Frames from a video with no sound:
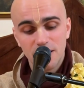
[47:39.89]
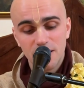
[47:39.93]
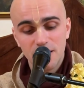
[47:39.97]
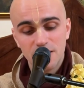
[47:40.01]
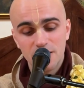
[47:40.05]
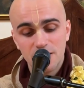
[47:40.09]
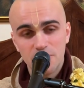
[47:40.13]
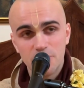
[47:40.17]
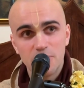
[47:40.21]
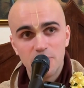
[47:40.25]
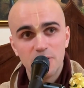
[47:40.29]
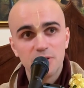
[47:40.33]

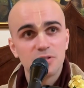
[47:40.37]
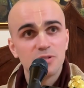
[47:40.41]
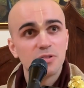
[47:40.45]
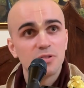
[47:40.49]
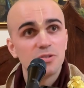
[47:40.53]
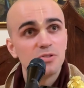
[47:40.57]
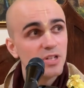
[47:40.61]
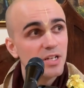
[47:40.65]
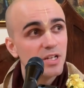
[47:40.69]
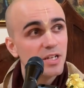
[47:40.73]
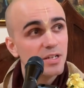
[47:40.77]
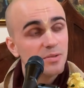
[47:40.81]
and to be
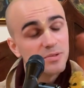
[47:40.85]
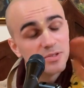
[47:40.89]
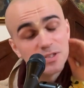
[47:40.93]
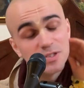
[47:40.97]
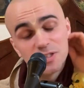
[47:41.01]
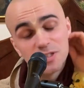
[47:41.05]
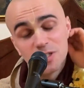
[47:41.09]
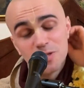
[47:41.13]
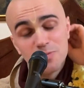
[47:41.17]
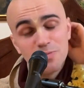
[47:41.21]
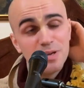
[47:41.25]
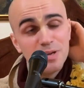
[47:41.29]
associating with
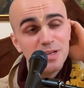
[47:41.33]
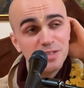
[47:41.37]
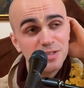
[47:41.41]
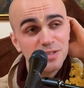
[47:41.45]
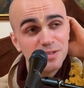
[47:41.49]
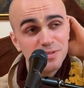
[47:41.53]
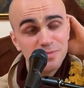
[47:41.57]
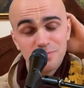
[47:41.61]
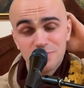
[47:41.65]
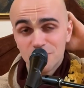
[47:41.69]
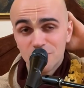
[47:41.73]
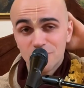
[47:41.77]
such
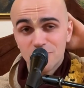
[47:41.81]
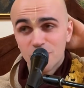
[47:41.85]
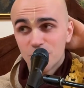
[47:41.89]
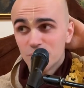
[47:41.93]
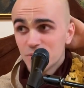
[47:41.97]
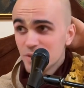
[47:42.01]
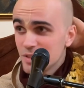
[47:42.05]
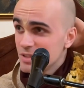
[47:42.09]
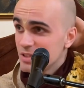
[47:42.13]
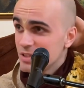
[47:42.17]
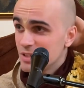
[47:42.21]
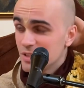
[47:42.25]
amazing
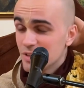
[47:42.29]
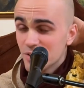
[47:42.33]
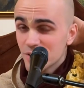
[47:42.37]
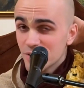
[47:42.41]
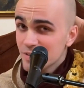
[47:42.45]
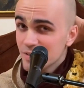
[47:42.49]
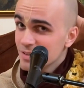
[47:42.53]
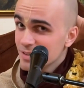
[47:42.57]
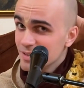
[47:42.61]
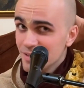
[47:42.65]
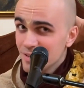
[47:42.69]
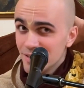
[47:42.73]
devotees
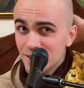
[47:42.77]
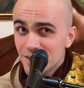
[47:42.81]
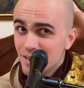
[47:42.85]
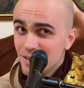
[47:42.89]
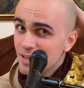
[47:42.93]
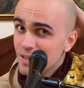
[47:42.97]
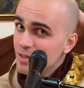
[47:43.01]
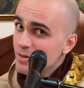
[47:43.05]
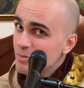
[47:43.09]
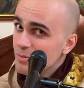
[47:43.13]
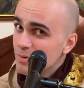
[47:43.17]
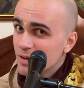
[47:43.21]
here.
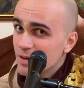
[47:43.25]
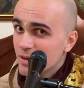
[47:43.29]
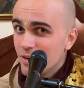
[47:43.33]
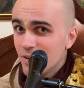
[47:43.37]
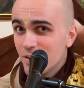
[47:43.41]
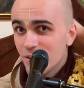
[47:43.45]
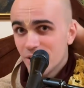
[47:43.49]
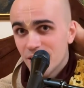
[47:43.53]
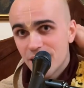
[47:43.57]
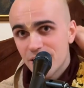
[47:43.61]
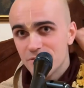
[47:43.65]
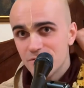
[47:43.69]
We
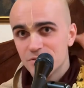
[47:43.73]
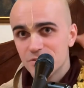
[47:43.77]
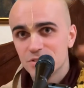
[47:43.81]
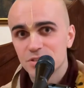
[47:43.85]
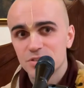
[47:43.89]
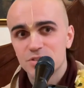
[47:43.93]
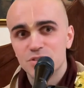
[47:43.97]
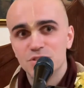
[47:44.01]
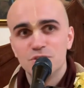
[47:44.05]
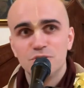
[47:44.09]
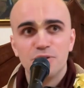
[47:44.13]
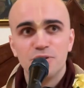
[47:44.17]
all have
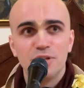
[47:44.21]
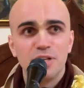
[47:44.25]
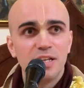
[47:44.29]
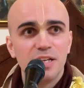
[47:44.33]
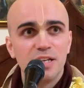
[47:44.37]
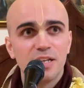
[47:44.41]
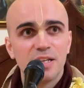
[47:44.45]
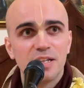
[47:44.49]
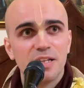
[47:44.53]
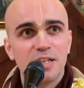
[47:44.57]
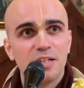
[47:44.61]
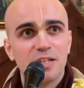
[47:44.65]
such
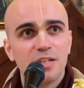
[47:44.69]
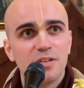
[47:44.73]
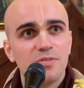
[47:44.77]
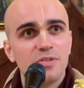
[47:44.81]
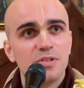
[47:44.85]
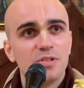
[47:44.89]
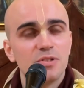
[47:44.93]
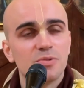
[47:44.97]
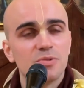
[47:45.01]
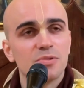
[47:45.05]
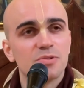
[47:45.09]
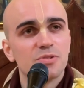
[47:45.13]
unique and
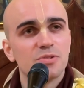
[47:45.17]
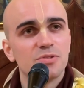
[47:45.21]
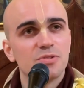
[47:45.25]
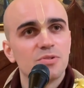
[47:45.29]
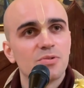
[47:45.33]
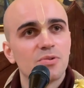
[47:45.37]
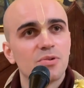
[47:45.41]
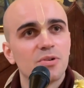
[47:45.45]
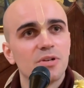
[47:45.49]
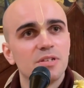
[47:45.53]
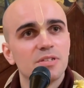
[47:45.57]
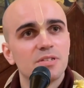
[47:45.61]
individual
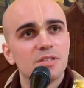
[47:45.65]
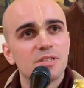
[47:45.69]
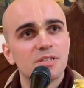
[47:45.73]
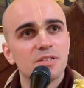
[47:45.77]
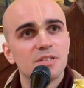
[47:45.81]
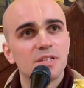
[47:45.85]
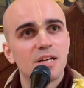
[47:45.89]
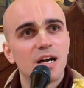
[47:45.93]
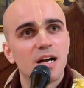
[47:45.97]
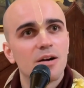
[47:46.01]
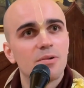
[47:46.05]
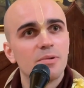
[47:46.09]
stories
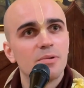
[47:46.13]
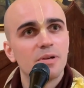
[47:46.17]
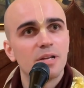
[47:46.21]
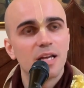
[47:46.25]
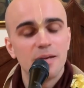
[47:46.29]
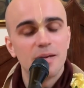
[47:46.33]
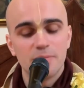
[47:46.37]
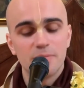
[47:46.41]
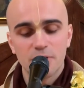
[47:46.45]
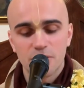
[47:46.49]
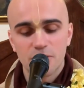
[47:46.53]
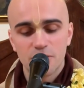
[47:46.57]
as to how we
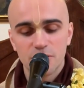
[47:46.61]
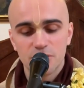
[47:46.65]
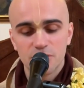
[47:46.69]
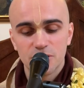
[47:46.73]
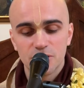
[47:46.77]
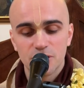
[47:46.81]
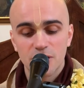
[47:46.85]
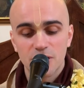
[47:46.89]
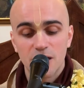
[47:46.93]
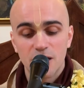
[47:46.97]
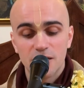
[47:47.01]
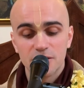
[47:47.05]
came to
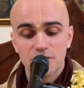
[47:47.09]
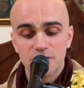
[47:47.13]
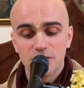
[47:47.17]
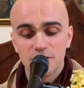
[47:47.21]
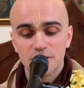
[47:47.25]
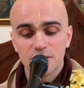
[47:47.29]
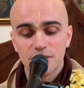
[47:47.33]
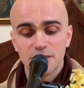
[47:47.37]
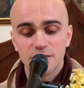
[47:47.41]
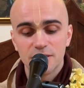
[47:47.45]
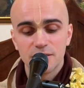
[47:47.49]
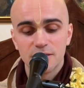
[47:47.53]
Krishna
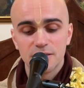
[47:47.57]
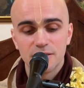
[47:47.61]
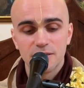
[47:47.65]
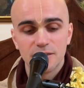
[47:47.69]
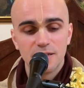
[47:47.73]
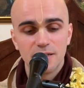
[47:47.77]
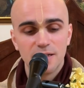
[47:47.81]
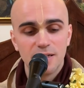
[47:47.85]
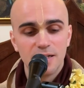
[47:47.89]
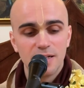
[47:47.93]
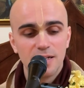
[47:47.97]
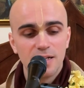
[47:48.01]
consciousness,
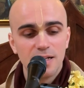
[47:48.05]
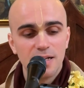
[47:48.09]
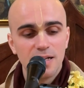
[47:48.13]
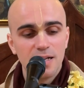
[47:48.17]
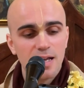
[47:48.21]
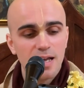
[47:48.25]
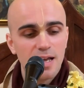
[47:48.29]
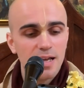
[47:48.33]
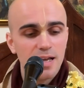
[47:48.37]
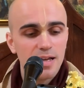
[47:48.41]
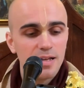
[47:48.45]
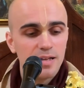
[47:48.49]

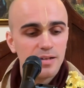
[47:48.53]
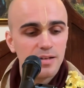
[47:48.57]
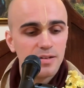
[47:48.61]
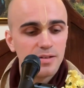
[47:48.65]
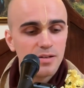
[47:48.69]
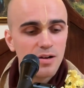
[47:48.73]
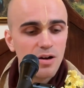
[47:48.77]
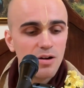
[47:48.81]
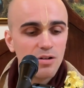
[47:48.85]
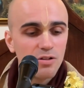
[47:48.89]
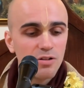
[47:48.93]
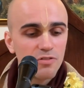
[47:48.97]

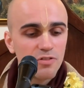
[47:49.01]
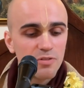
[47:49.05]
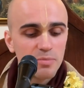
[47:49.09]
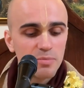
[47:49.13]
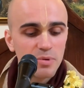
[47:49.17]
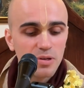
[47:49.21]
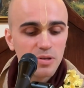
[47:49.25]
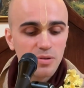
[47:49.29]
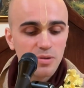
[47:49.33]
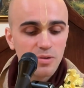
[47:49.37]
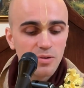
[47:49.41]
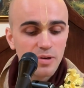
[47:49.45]
and all of them
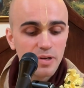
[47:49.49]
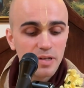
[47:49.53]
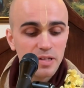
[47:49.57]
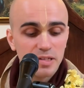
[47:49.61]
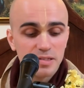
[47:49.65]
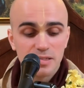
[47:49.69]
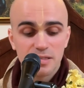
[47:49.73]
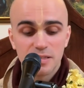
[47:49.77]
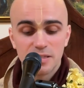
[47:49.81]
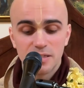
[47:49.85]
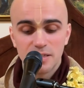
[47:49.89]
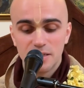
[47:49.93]
are
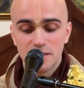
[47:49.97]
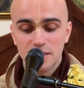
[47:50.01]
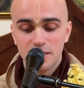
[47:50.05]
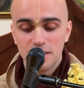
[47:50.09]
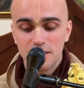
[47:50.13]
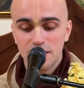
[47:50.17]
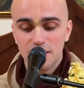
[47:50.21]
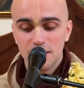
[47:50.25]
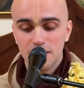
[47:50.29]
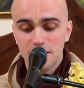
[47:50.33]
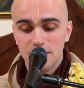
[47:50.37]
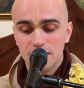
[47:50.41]
glorious.
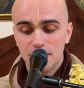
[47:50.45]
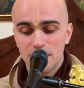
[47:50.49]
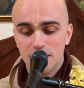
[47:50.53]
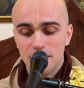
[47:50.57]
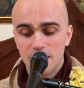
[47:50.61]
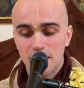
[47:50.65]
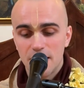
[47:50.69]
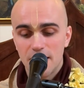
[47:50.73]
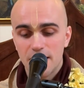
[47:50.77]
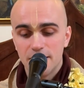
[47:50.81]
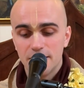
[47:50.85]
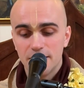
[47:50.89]

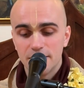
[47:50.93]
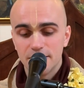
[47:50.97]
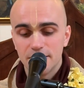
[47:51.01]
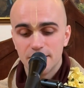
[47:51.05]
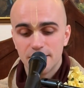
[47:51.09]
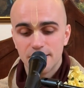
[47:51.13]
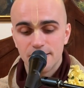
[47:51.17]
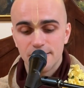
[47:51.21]
And